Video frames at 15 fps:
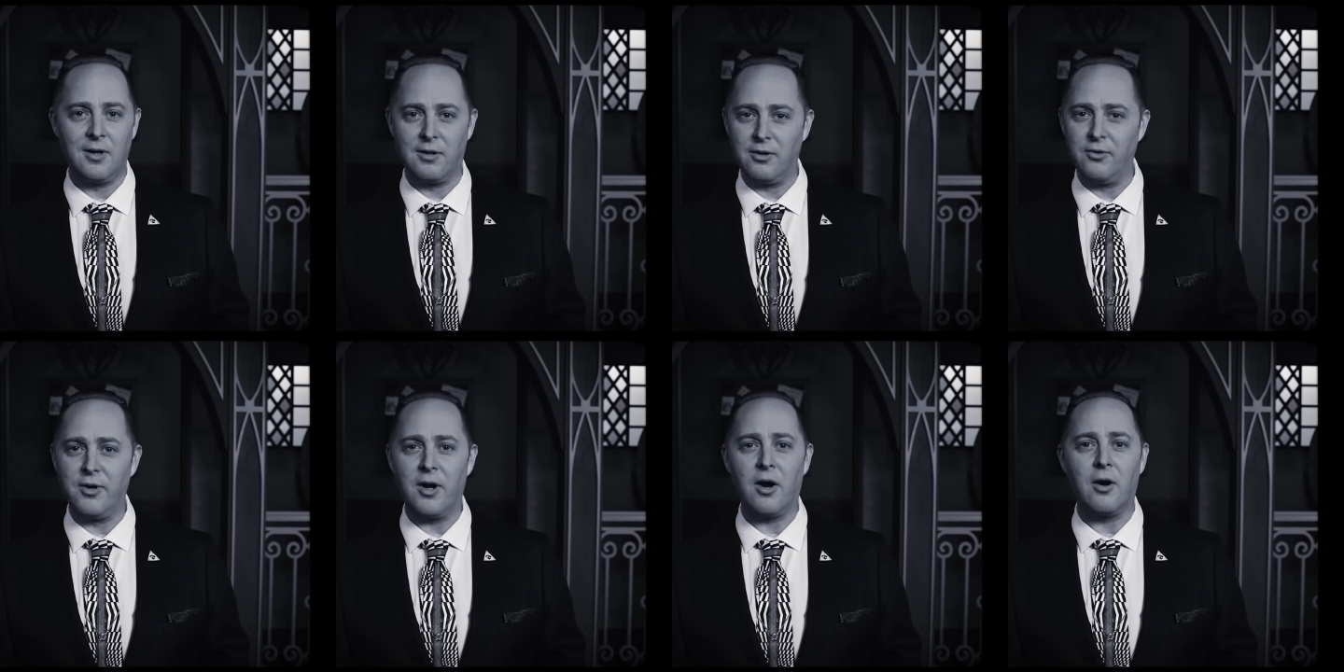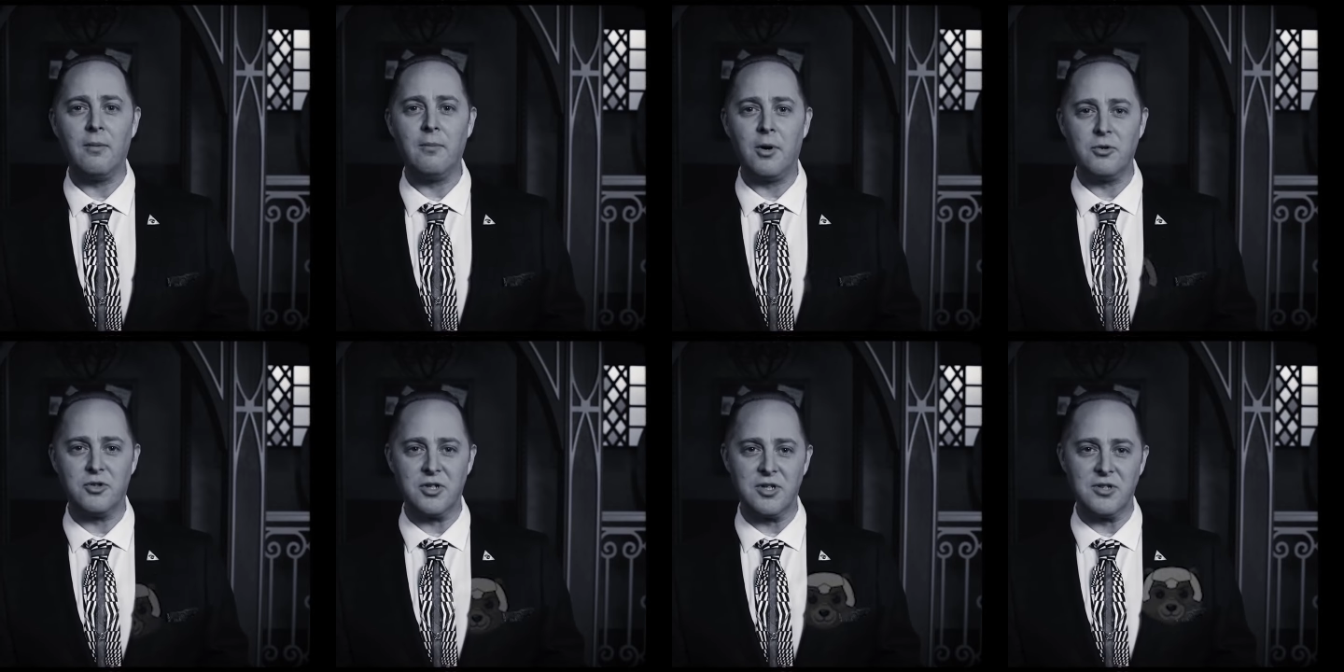including our
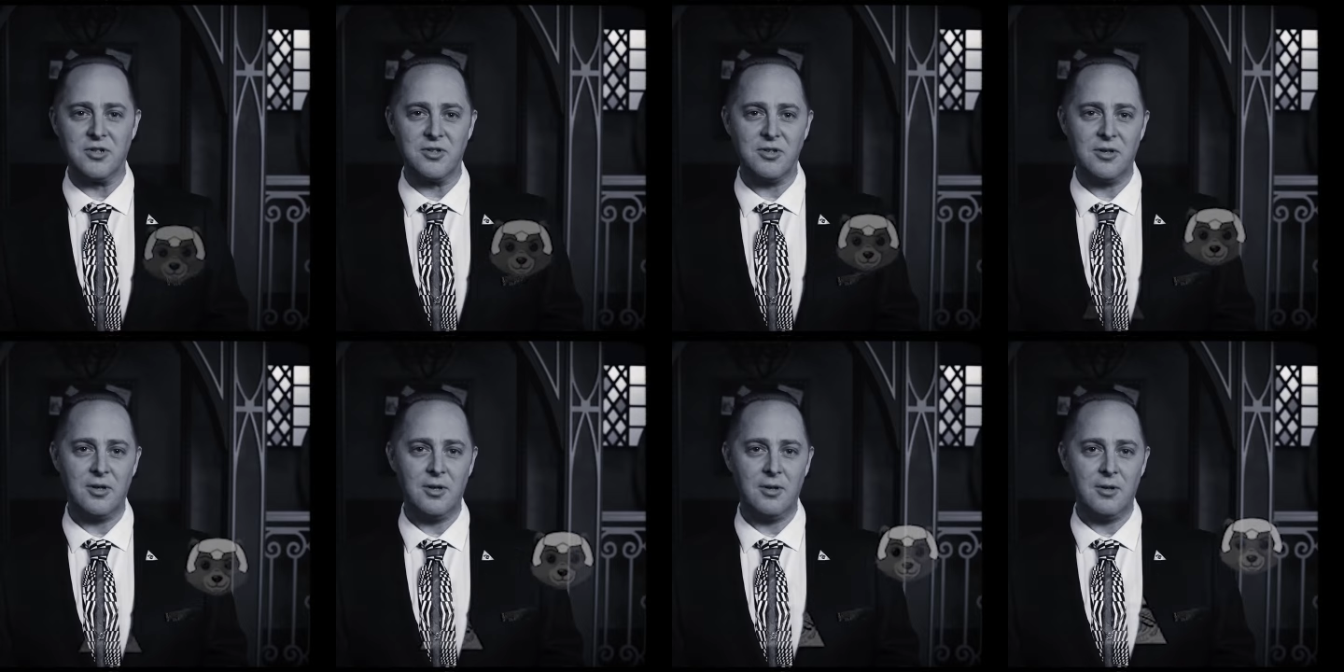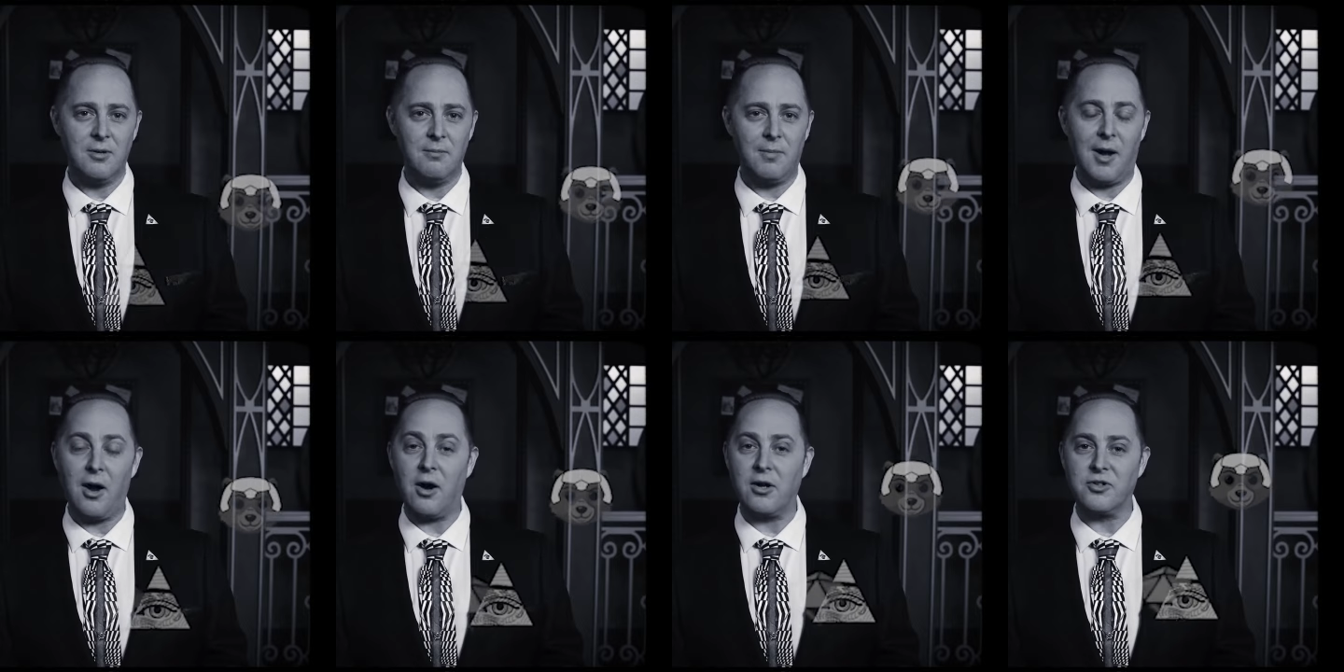emojis
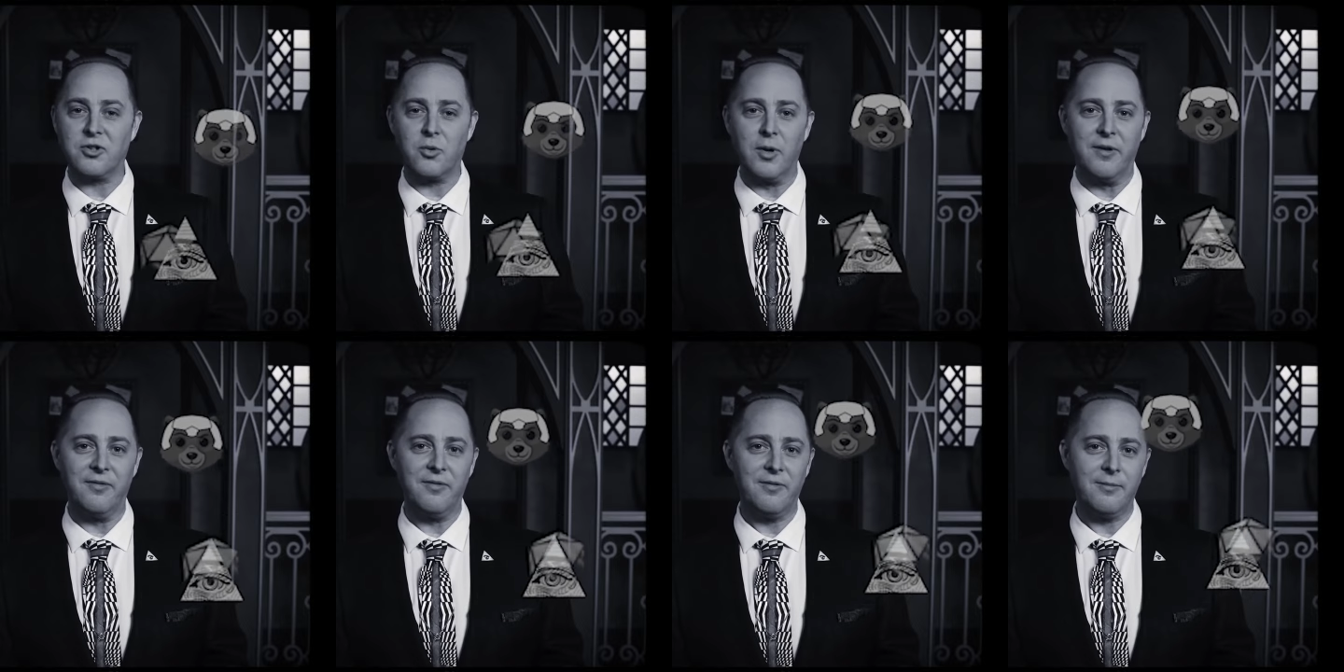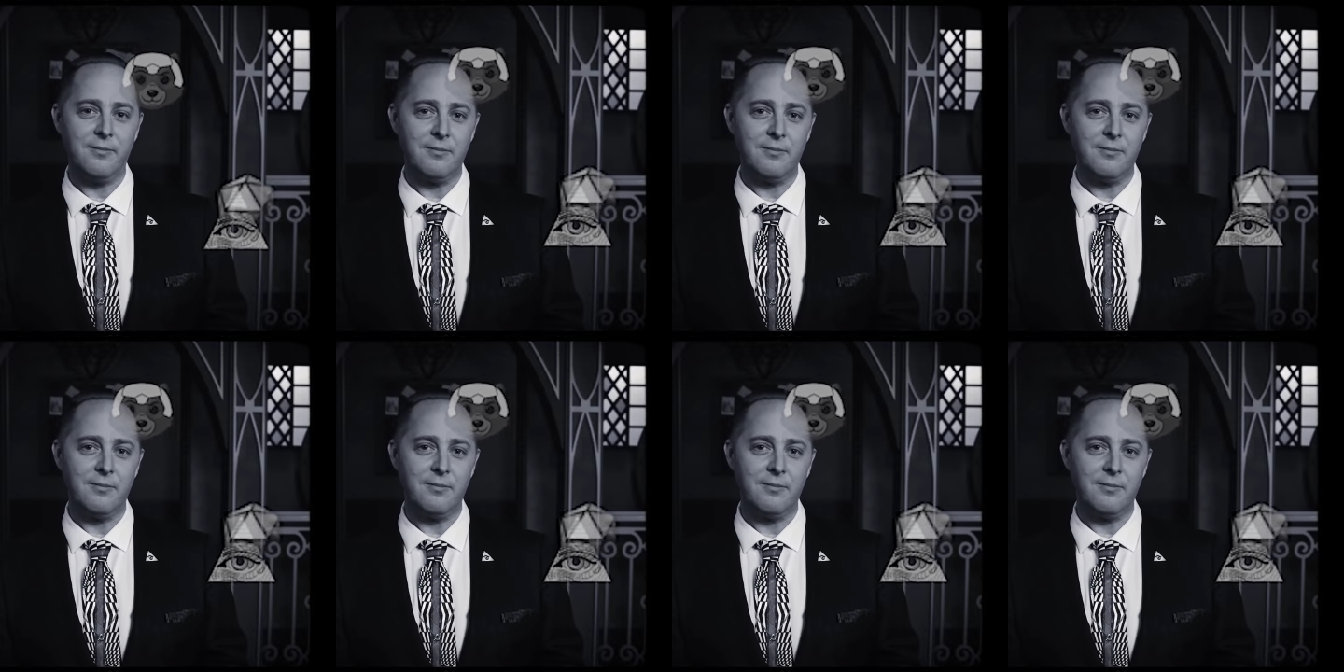by Arsqueef.